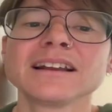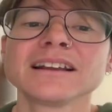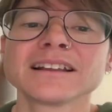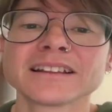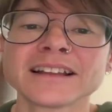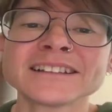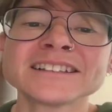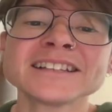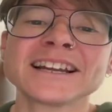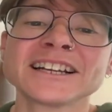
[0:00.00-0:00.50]

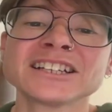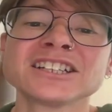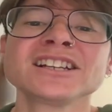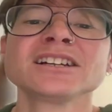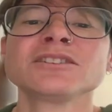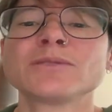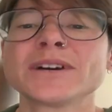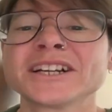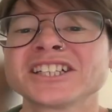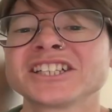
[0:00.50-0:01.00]
That's an
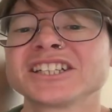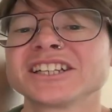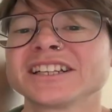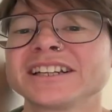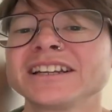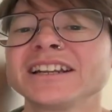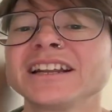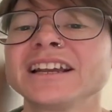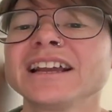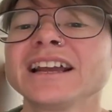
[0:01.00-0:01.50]
excellent
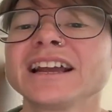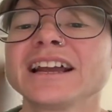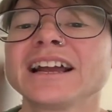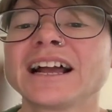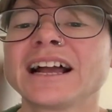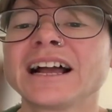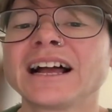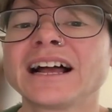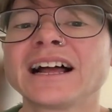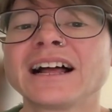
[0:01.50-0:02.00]
question.
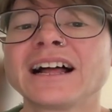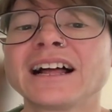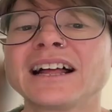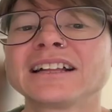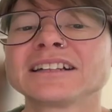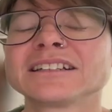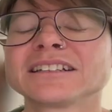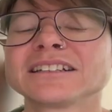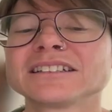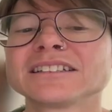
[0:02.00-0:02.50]

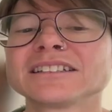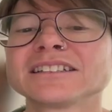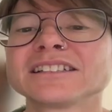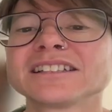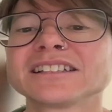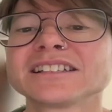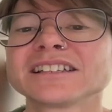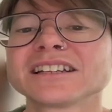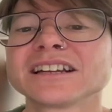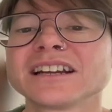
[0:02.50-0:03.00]
And
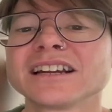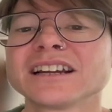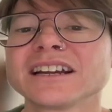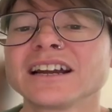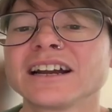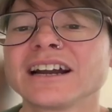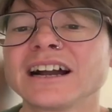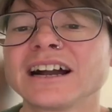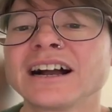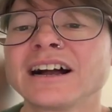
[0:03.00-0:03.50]

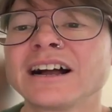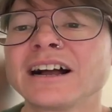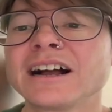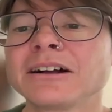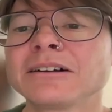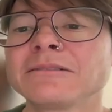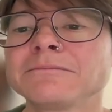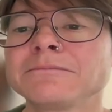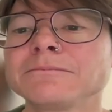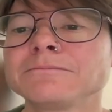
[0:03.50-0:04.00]

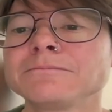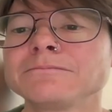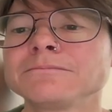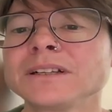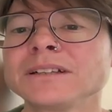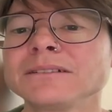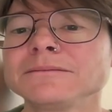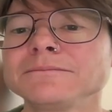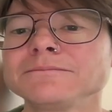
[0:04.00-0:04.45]
because